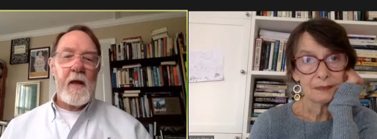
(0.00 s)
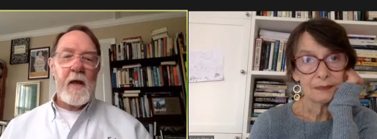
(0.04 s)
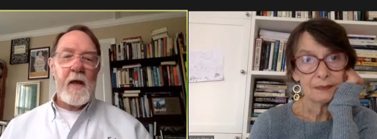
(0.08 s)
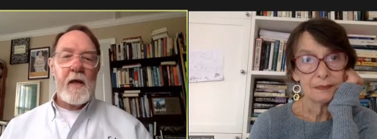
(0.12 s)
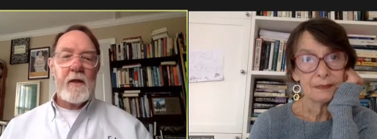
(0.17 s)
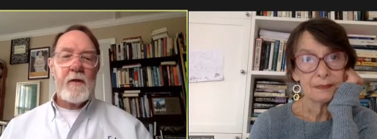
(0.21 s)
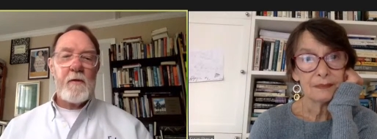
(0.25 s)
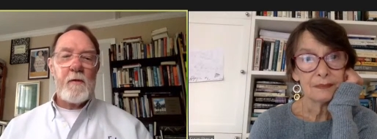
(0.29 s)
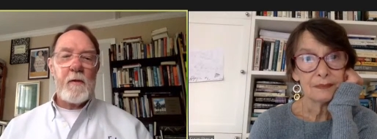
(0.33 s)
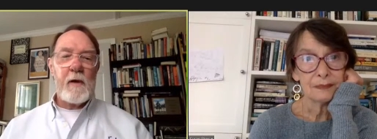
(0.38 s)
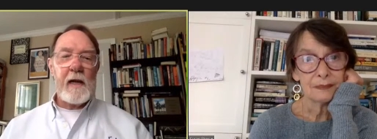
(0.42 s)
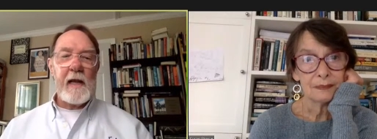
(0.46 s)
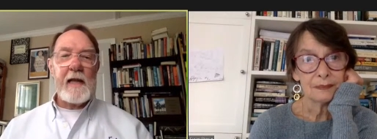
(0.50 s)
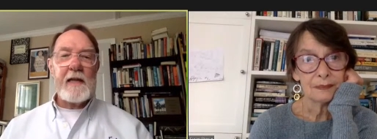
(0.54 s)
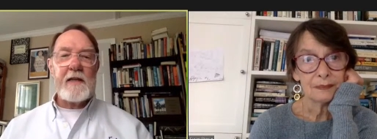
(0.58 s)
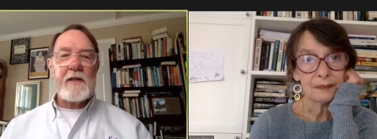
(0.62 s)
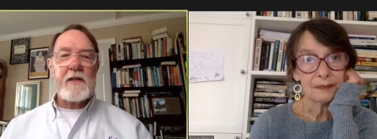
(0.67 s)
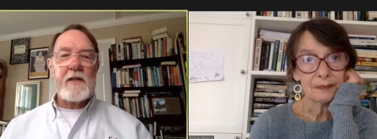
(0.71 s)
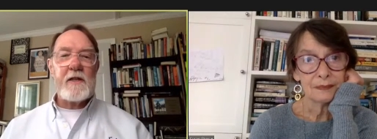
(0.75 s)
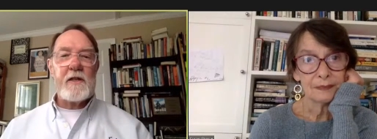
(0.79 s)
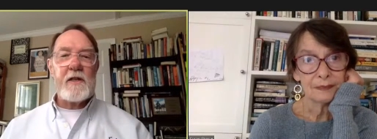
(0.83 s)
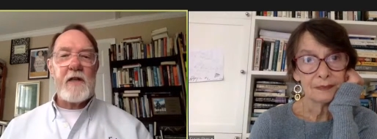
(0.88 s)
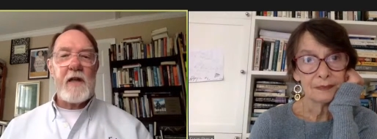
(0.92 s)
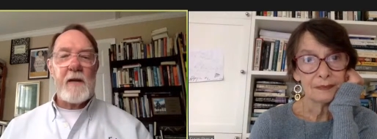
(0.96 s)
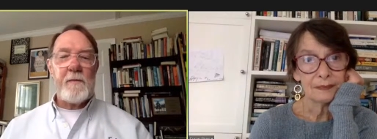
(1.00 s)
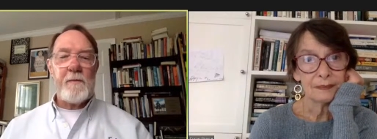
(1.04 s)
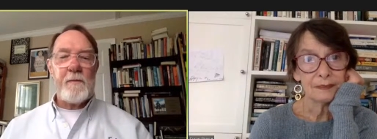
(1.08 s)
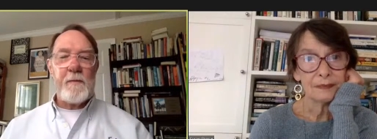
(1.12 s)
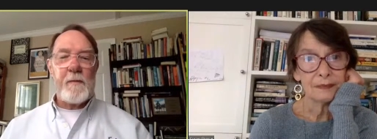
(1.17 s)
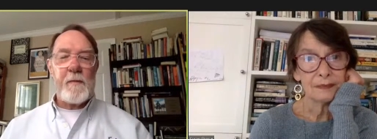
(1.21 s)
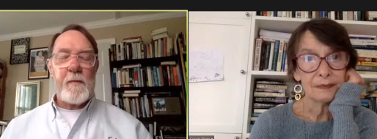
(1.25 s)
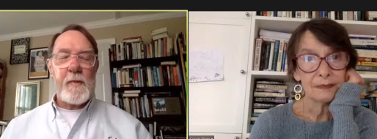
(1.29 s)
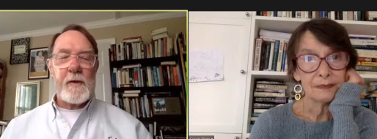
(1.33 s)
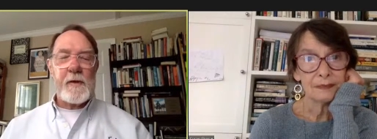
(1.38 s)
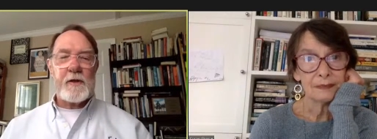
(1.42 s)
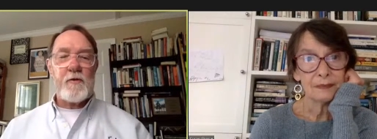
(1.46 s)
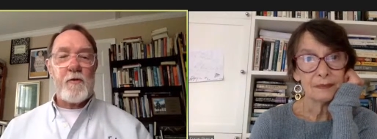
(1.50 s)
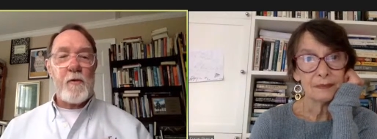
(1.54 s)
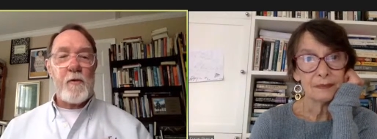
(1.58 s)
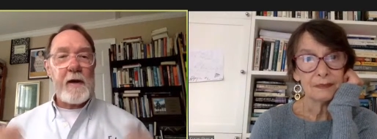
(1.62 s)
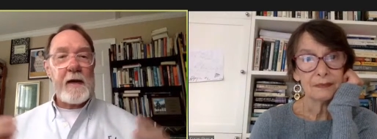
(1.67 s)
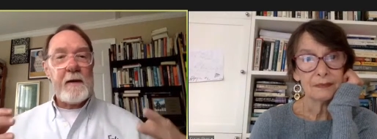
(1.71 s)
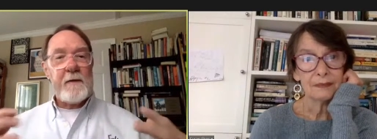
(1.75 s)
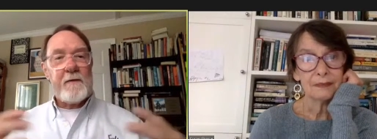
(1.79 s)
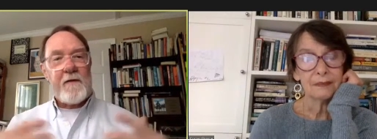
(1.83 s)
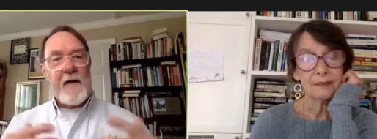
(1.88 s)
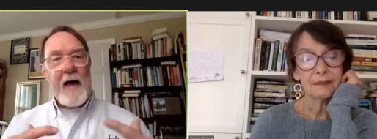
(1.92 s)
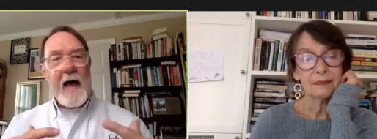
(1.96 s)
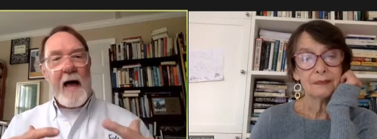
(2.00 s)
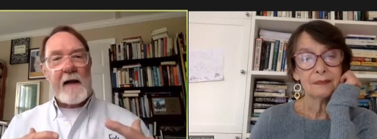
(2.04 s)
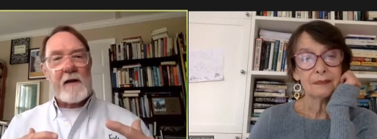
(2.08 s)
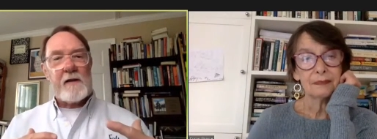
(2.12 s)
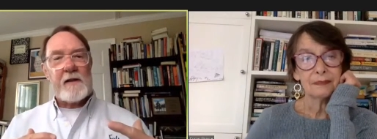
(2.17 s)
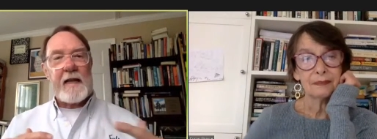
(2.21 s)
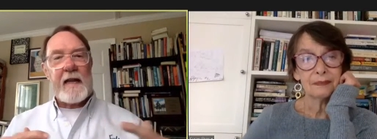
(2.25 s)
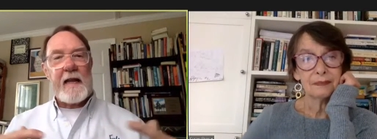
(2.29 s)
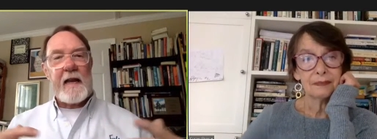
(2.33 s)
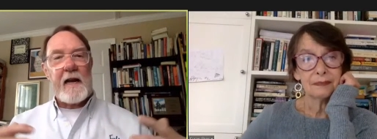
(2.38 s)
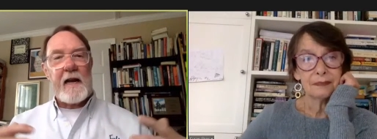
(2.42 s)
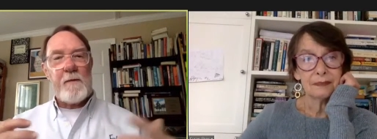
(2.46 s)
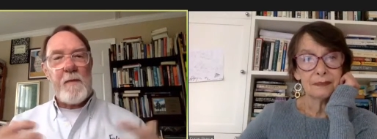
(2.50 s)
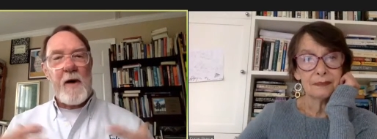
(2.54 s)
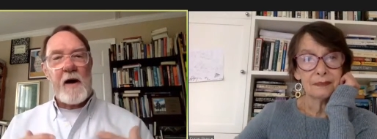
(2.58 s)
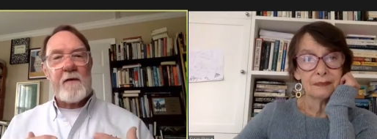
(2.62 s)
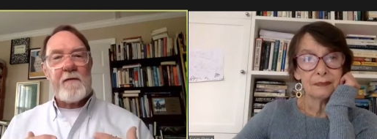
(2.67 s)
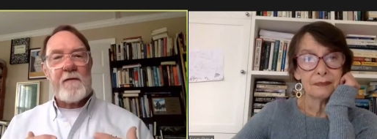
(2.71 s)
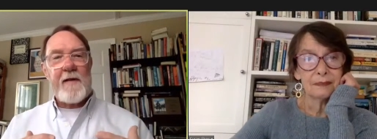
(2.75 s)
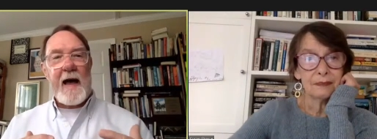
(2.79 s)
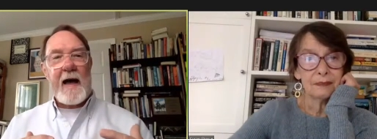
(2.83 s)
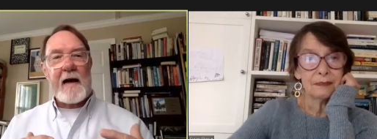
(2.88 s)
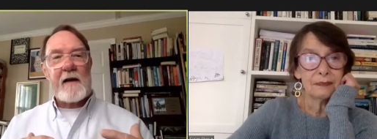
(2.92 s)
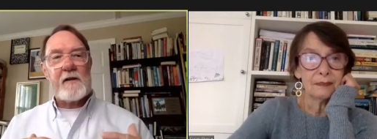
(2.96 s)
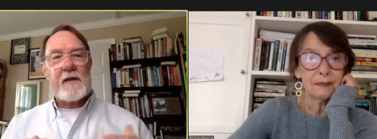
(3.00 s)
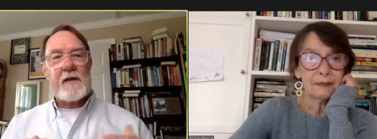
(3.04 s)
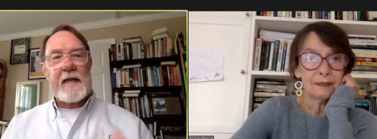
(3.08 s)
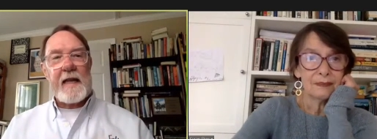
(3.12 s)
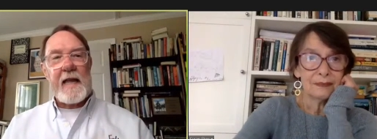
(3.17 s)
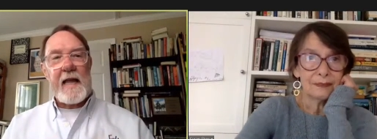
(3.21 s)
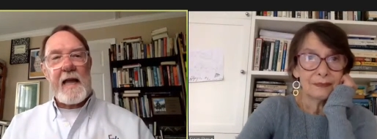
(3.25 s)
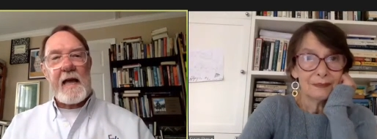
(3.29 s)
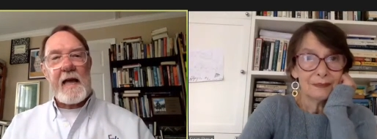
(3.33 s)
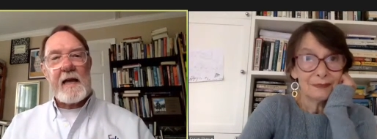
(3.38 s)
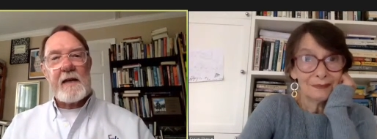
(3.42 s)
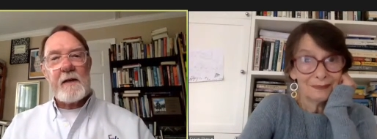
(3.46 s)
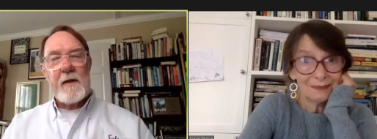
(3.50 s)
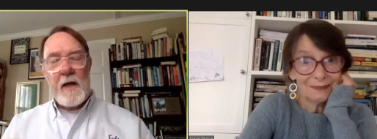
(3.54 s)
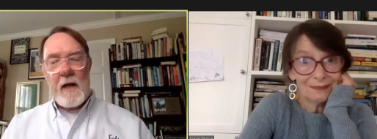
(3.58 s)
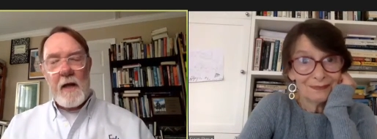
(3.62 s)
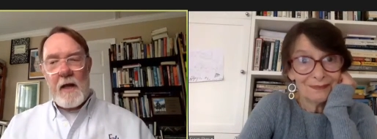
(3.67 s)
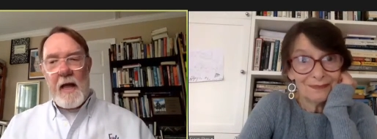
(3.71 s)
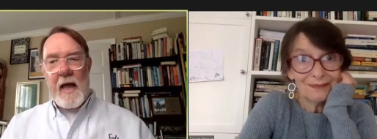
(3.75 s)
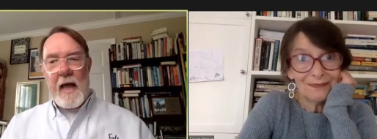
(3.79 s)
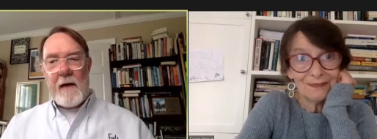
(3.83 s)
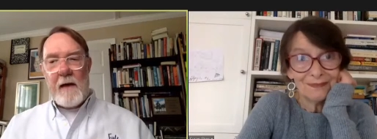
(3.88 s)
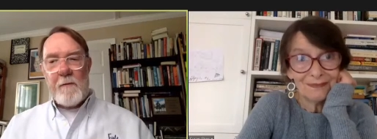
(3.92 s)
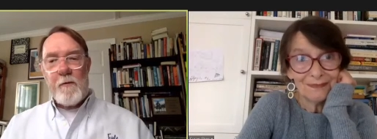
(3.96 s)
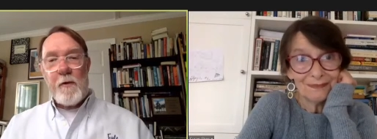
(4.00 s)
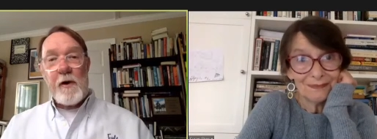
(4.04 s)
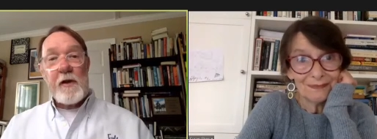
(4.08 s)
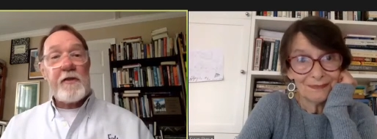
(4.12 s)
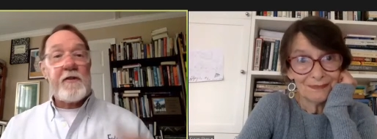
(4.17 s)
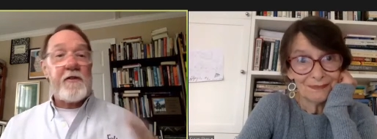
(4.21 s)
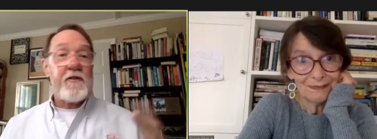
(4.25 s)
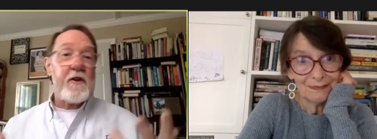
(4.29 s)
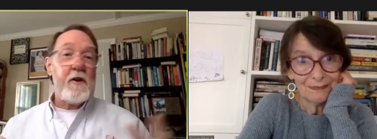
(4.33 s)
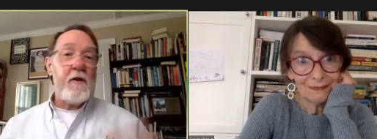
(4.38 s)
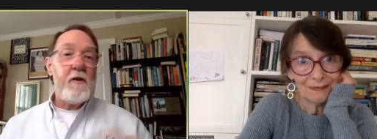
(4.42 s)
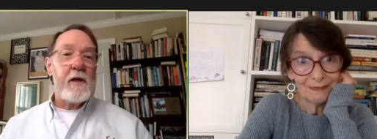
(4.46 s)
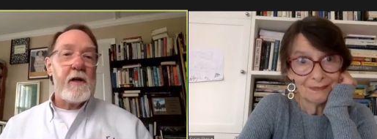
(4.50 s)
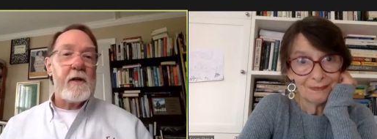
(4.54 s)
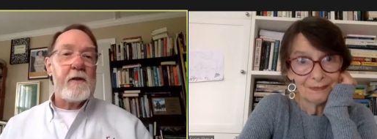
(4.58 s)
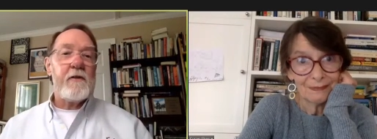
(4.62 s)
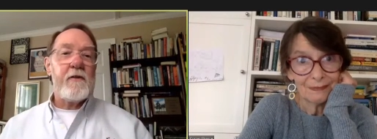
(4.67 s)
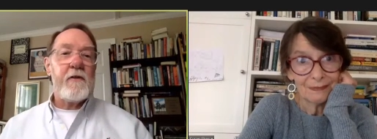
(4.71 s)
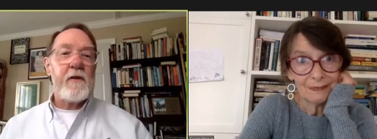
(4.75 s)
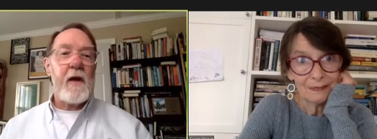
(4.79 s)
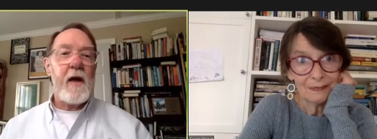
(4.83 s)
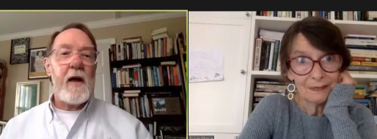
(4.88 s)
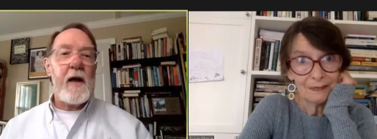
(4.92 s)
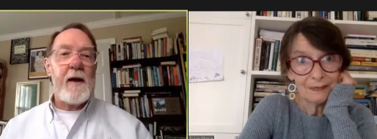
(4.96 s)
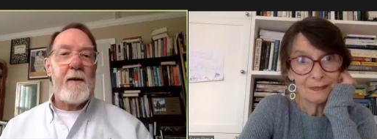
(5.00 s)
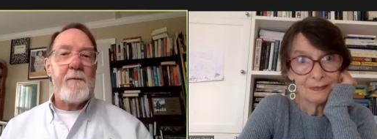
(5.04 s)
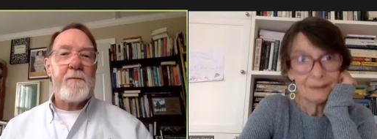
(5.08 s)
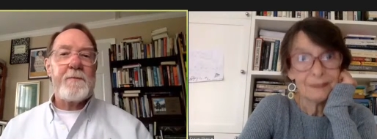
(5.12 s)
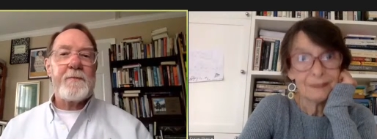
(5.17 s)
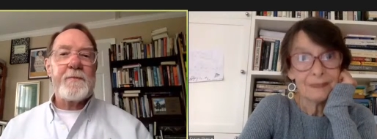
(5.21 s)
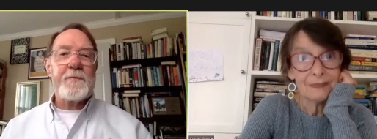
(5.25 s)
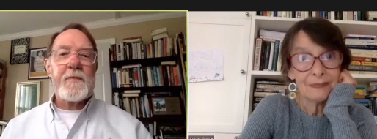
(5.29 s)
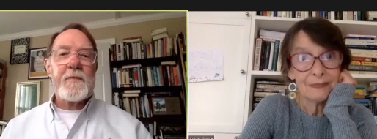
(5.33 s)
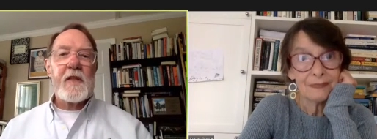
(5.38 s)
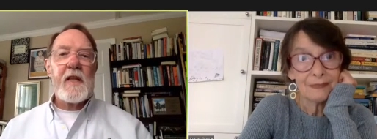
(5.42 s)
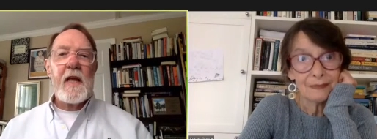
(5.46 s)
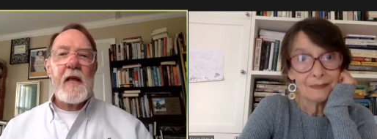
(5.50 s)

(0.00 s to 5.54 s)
Speaker 1: the relationship between faculty and among faculty and and with students. Um,